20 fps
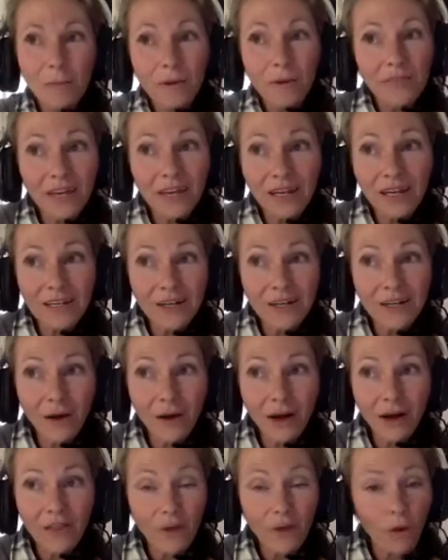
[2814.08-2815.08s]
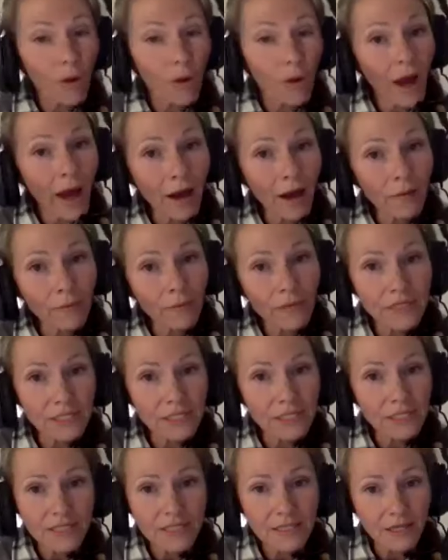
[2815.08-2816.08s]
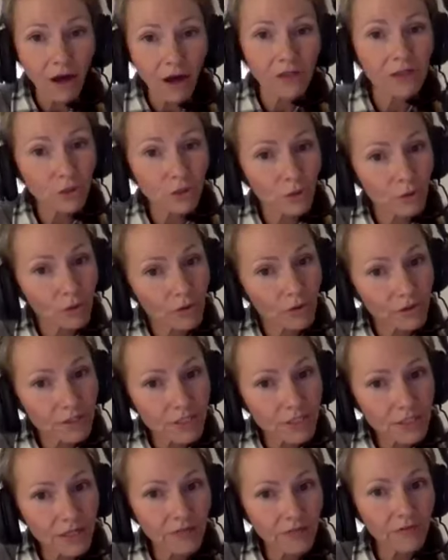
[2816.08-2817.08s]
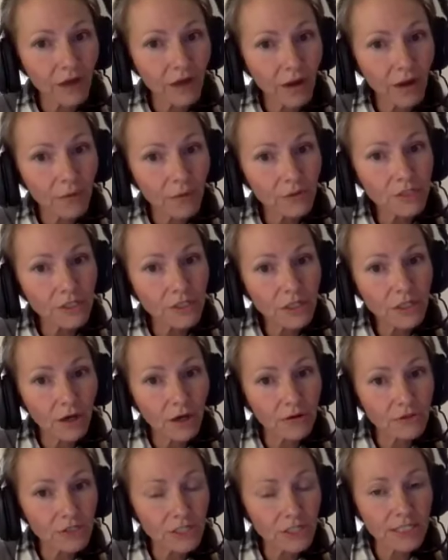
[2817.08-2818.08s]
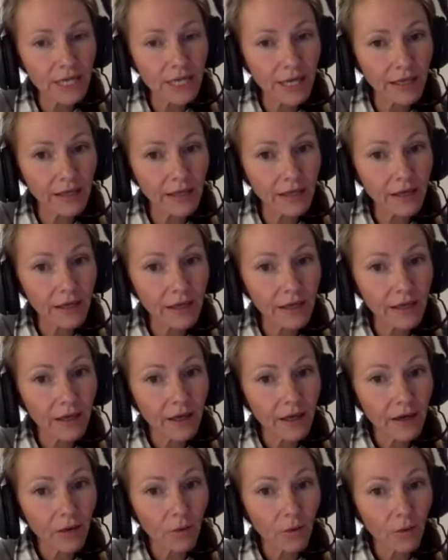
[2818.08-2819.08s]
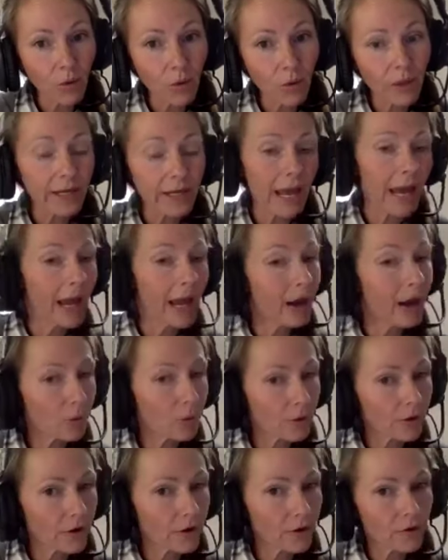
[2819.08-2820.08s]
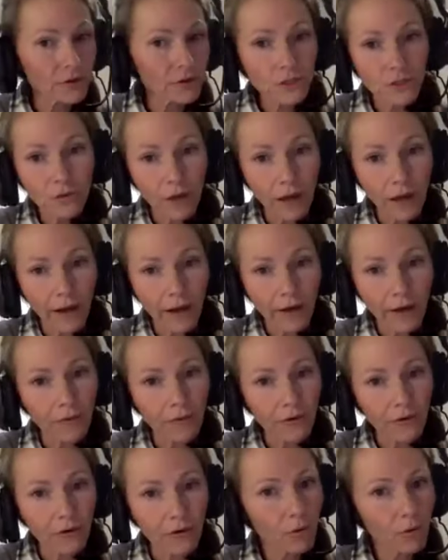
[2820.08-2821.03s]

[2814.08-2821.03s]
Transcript: But then, I thought, well, how much is a college course? If I were to go just take 1 hour or 2 hour